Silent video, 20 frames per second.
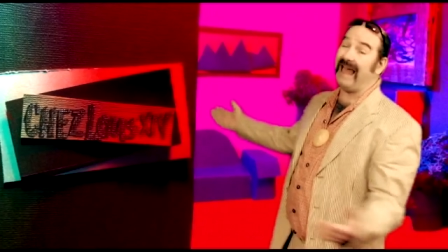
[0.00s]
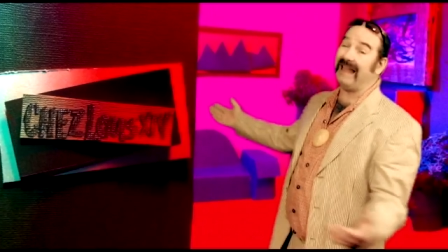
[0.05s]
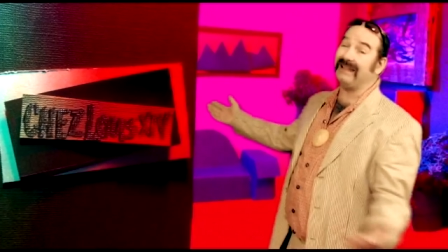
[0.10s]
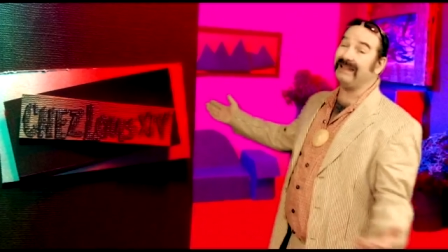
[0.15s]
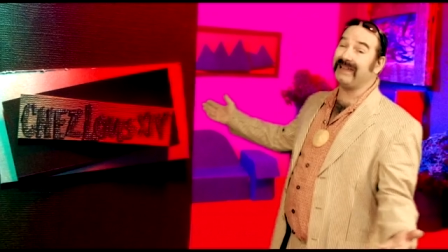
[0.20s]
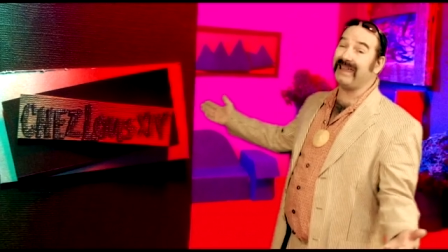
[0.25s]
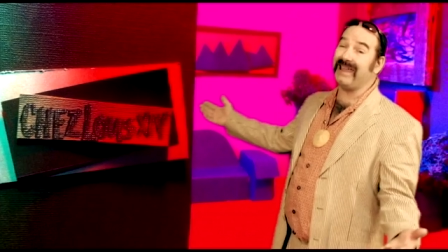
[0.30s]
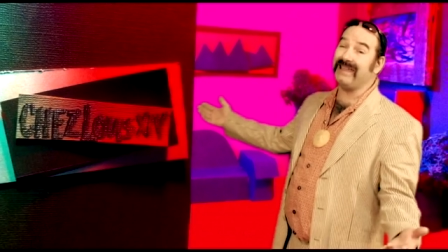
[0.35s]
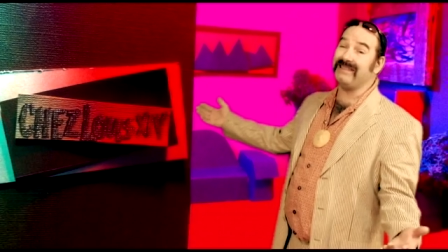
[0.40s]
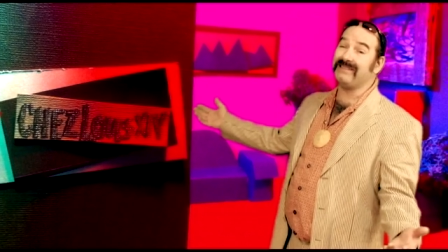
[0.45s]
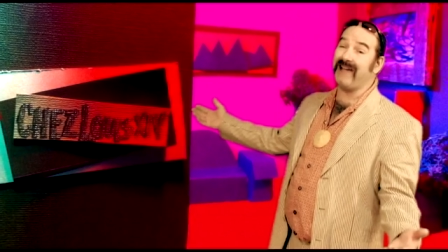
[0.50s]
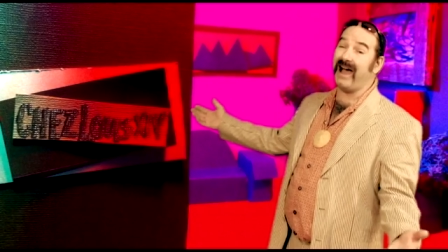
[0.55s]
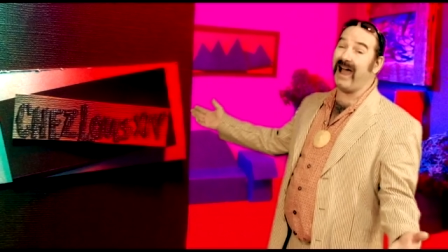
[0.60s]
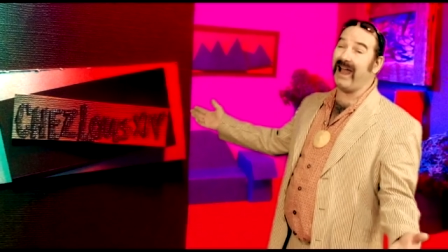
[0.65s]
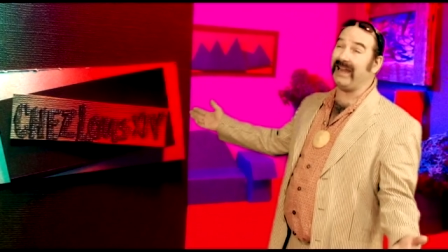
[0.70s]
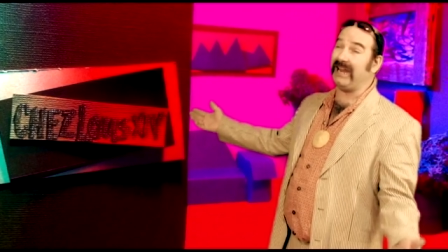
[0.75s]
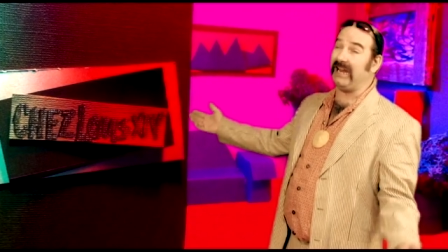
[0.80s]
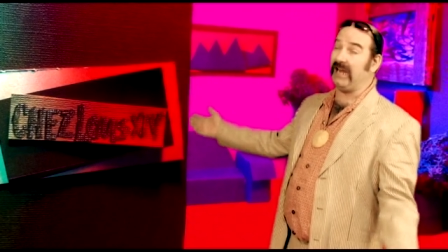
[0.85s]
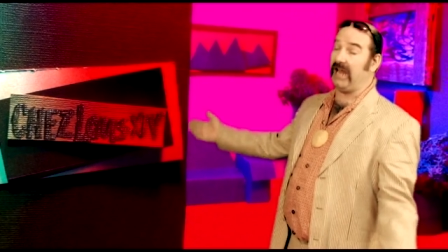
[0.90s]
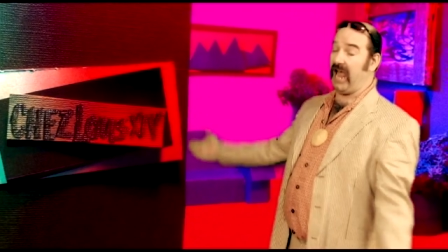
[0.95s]
elegant
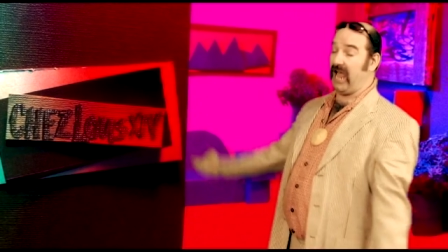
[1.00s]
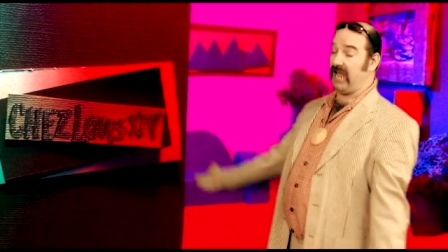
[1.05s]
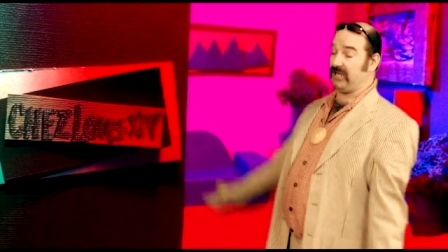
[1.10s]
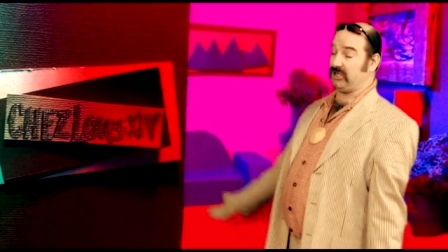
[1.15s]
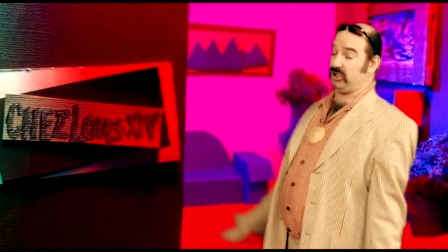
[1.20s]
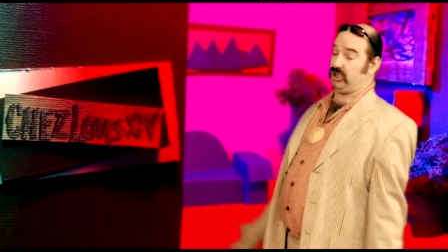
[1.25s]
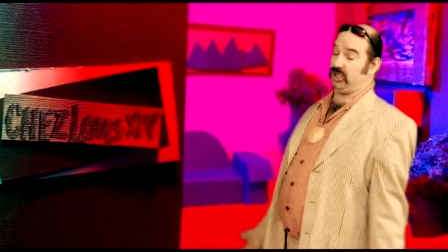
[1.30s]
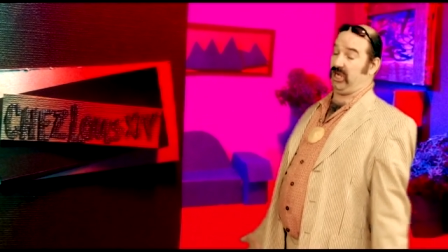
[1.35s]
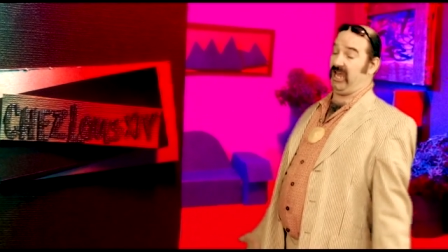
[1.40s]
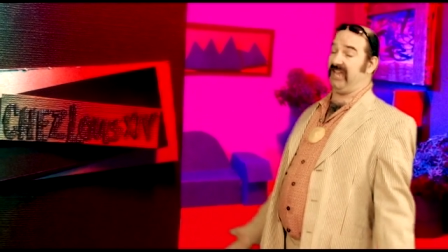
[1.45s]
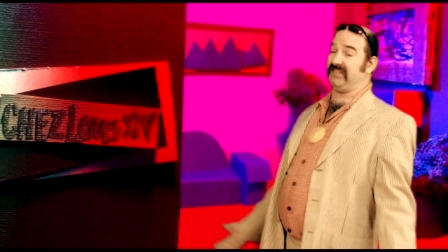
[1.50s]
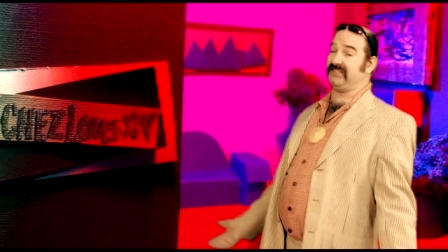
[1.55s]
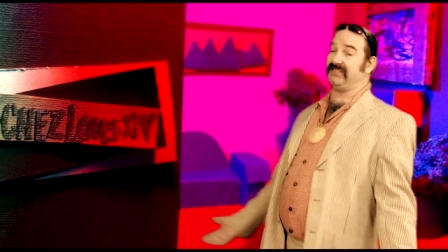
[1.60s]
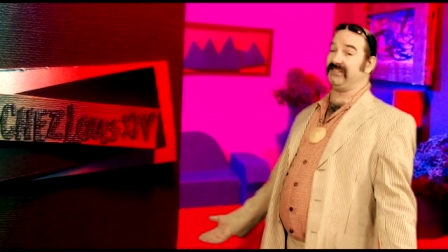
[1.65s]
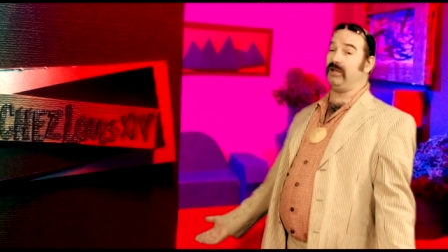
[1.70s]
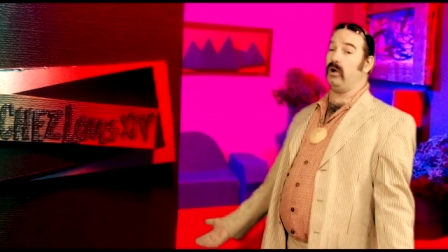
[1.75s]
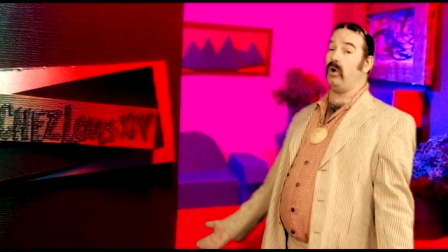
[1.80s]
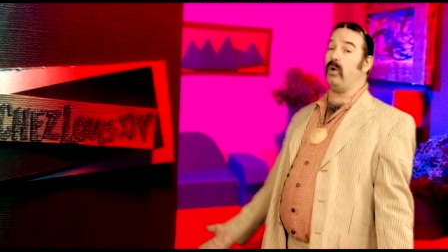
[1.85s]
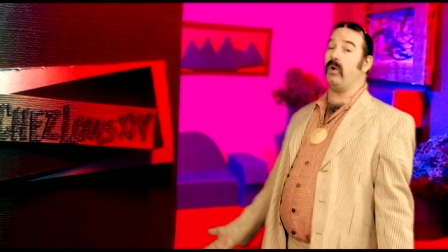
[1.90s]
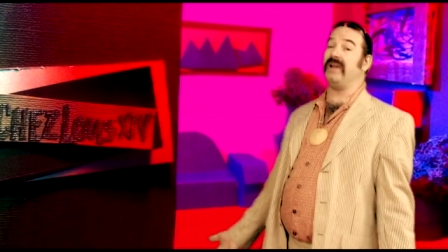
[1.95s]
dining at Chez
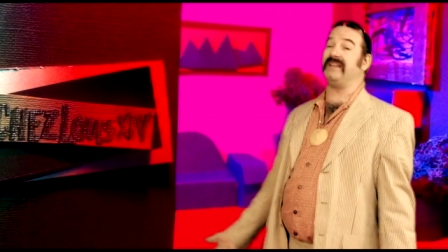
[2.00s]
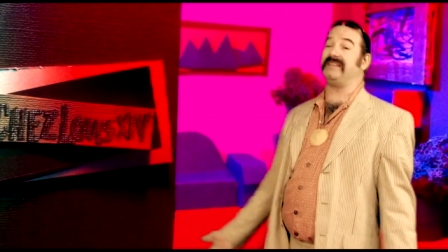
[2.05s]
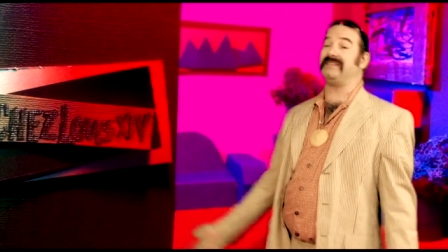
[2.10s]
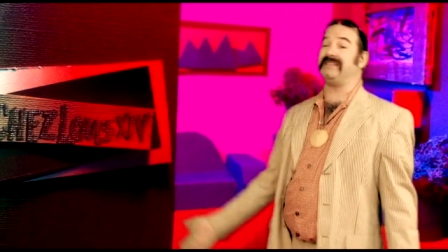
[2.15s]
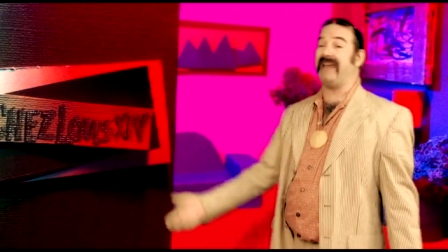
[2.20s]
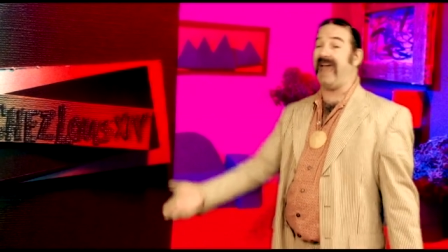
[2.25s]
Louis,